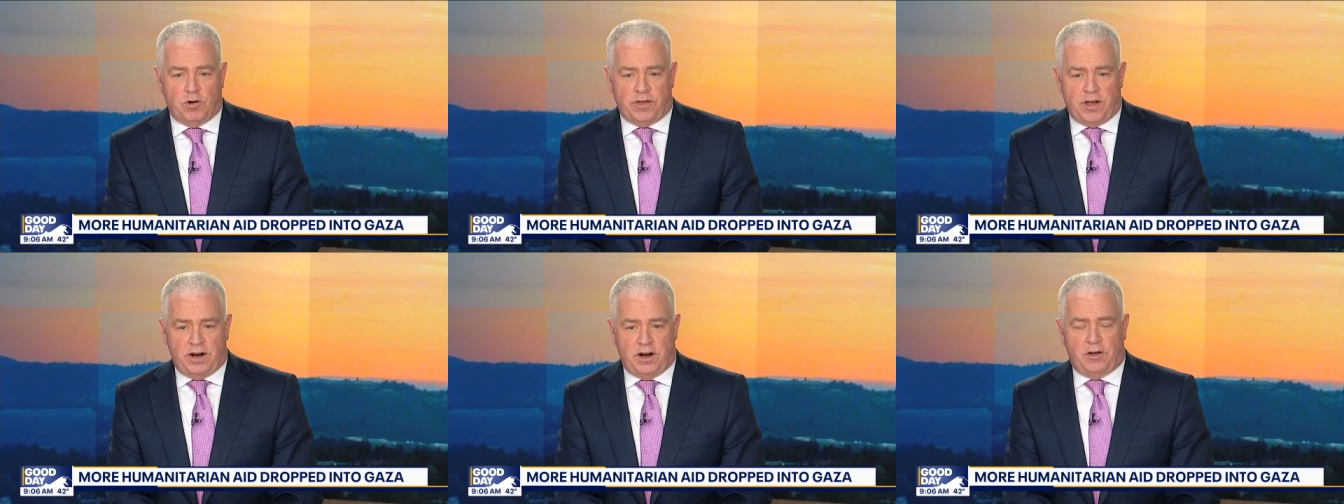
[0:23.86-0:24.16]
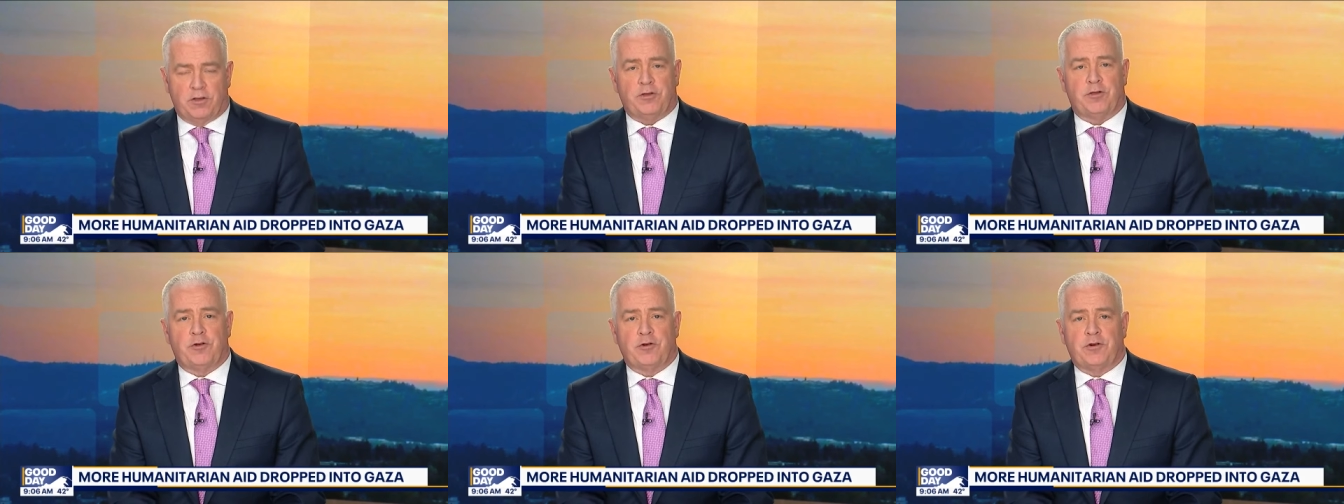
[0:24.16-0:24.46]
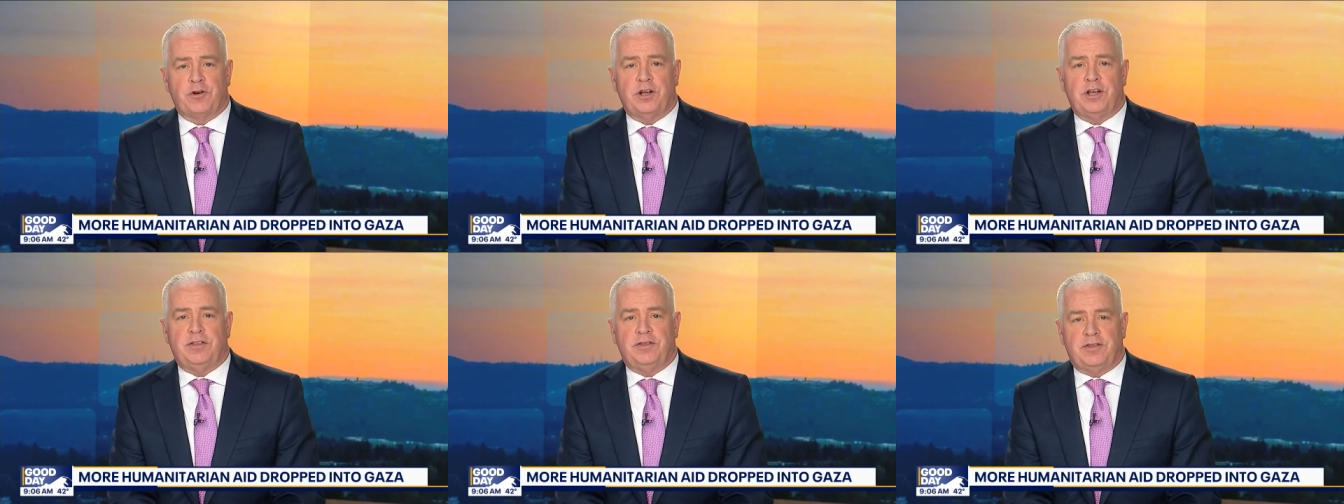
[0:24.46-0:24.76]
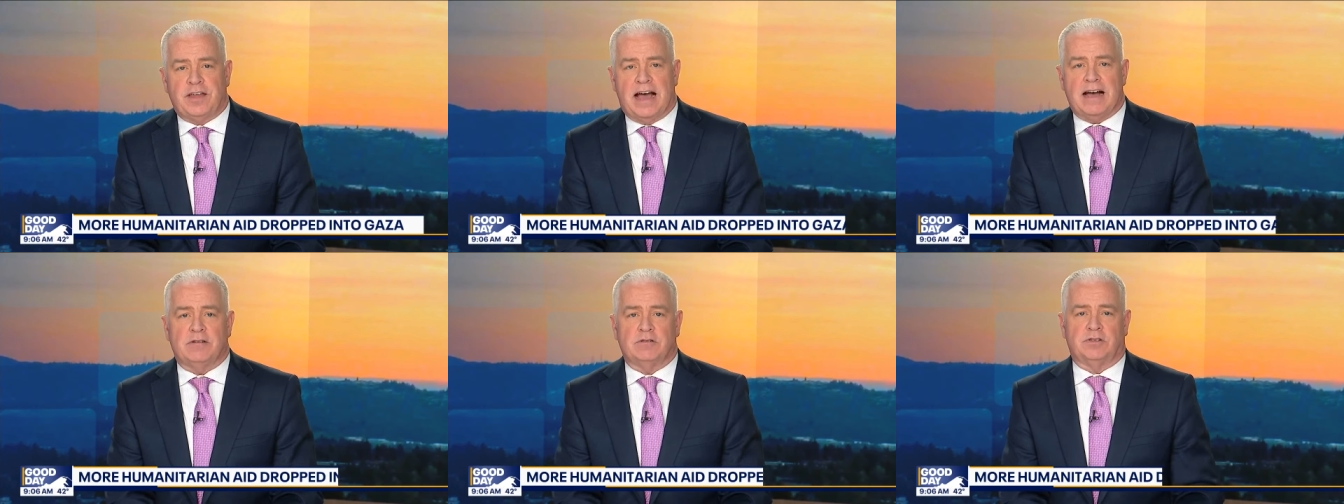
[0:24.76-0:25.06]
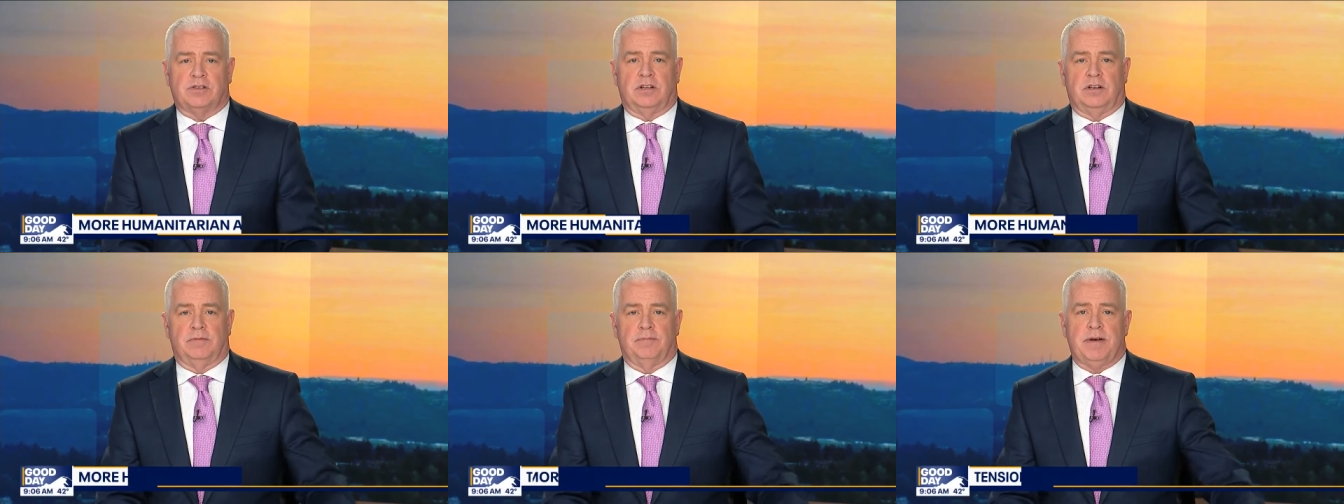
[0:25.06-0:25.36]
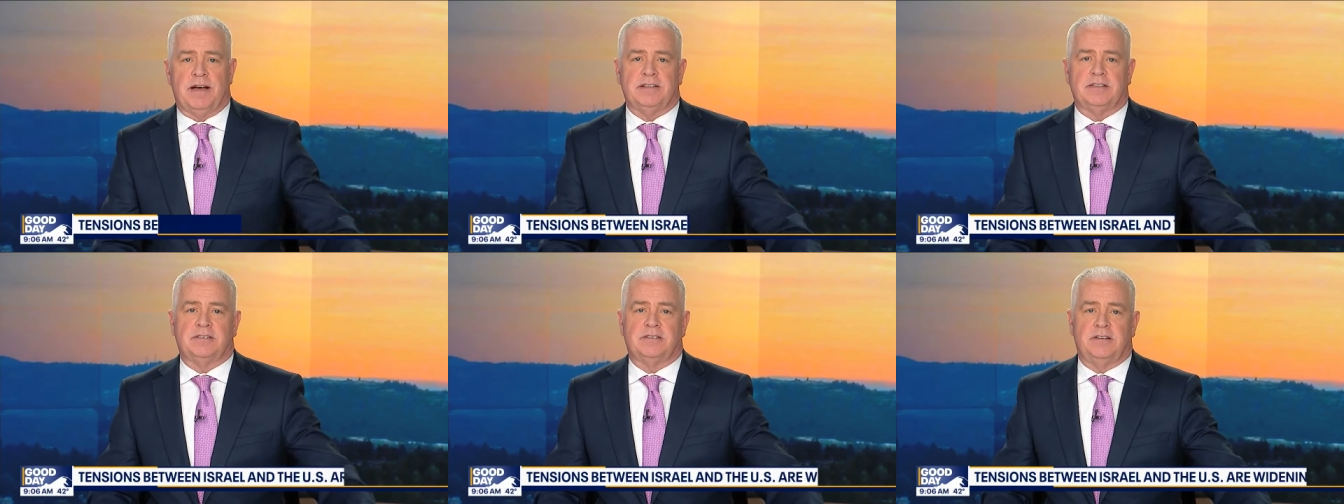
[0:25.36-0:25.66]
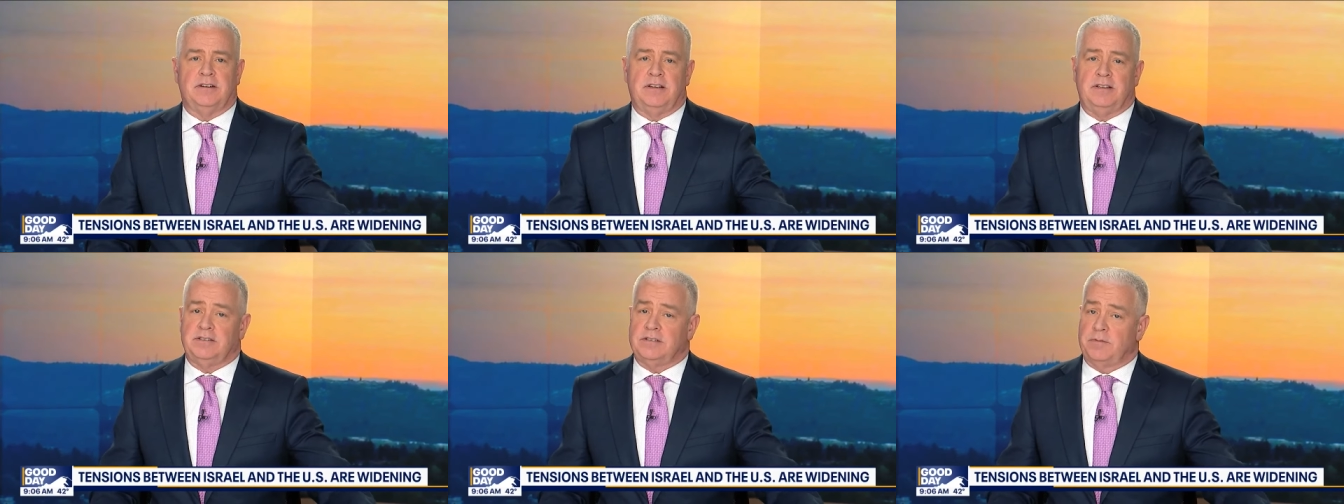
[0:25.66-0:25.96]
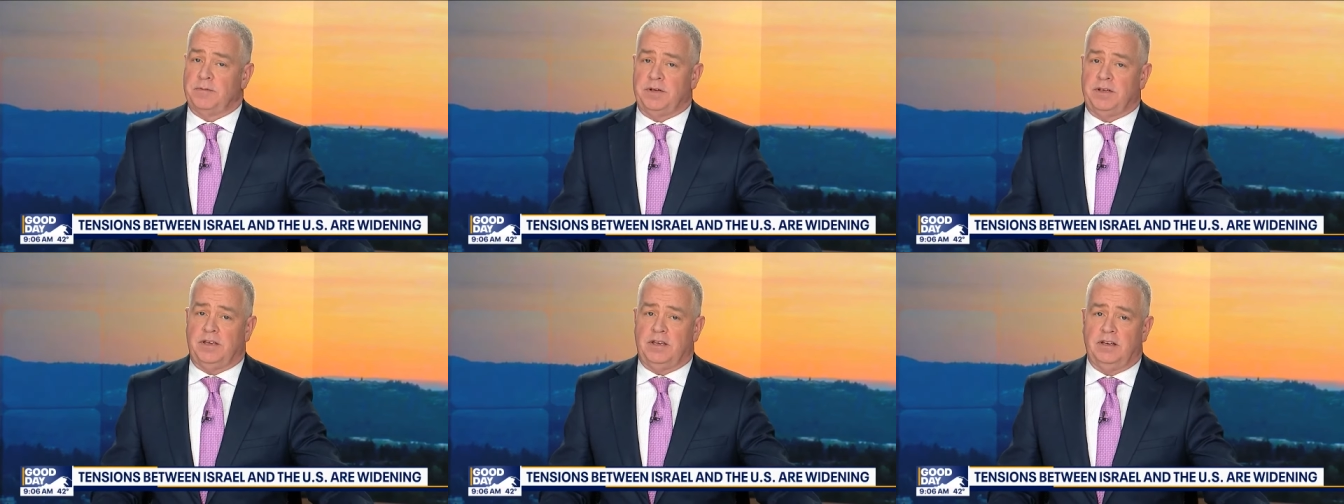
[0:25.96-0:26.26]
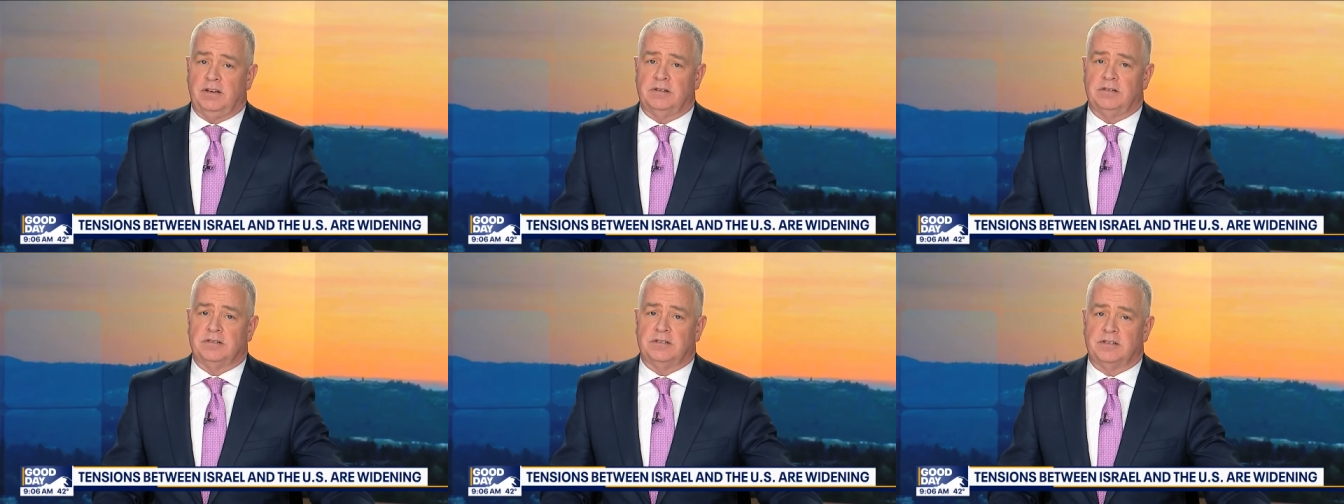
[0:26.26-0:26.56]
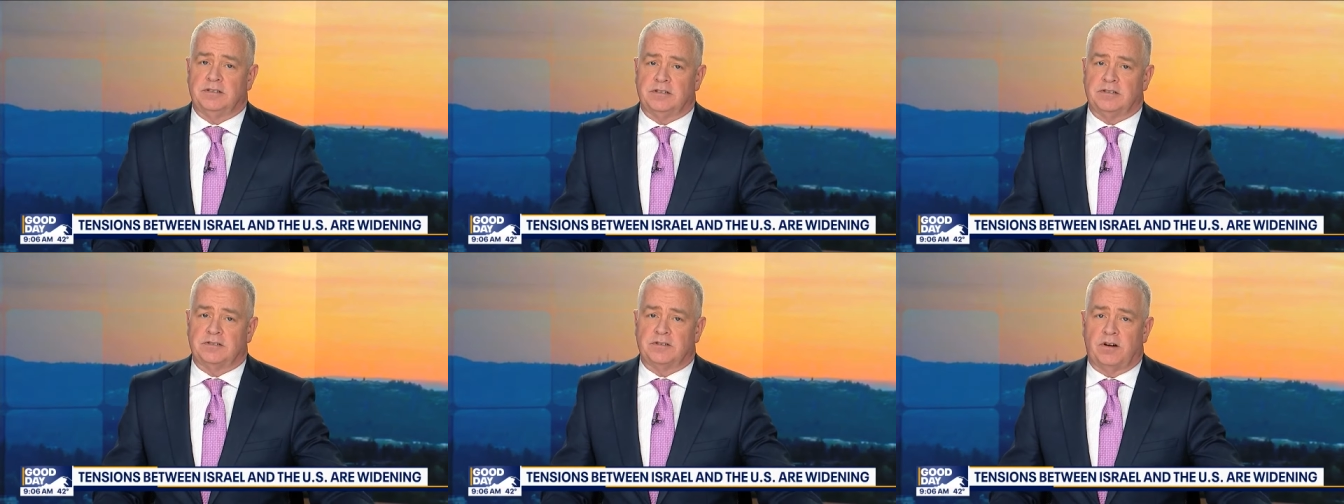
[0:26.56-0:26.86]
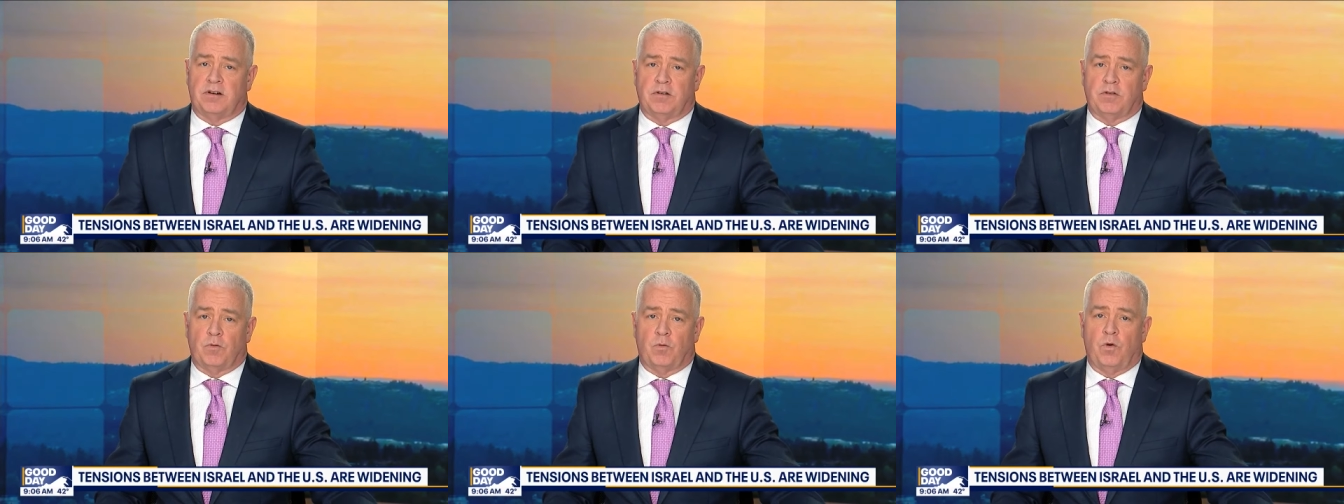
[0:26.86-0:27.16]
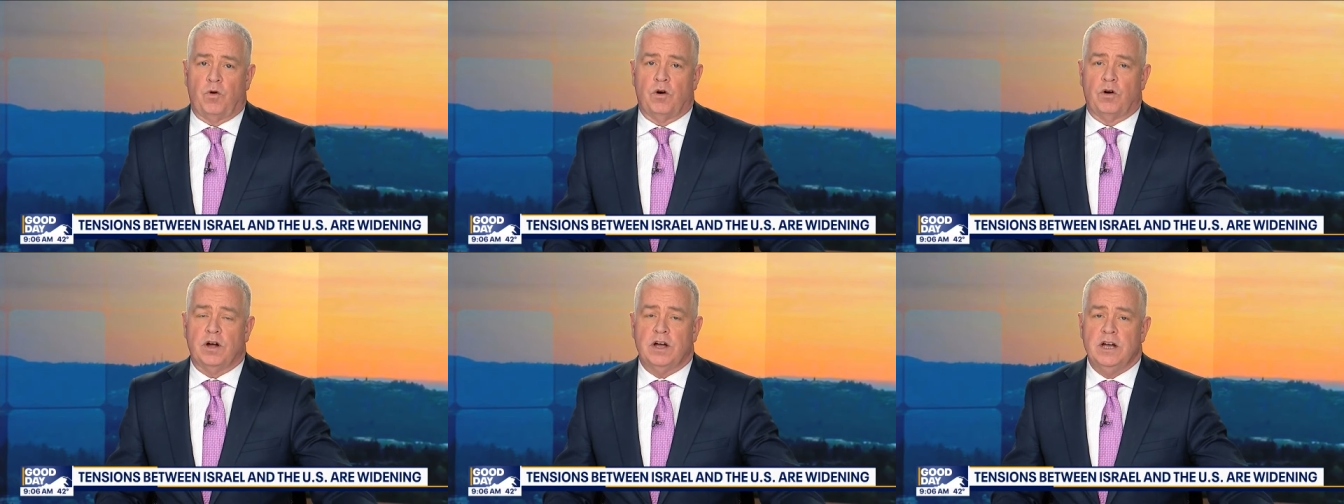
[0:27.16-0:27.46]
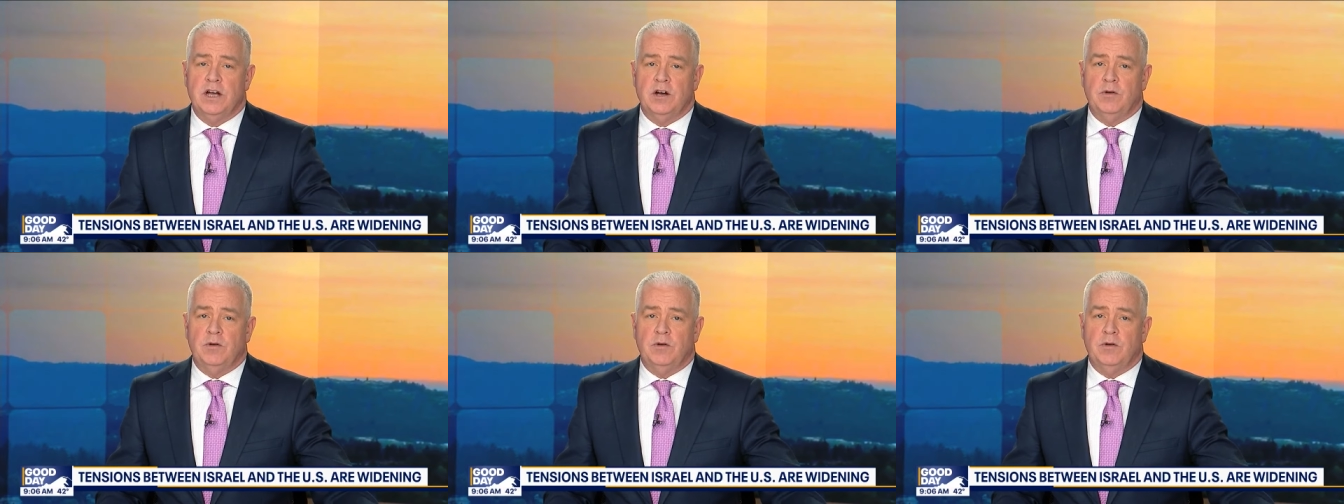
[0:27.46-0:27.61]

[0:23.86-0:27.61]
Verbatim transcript: than 30,000 Palestinians have been killed since the start of the war,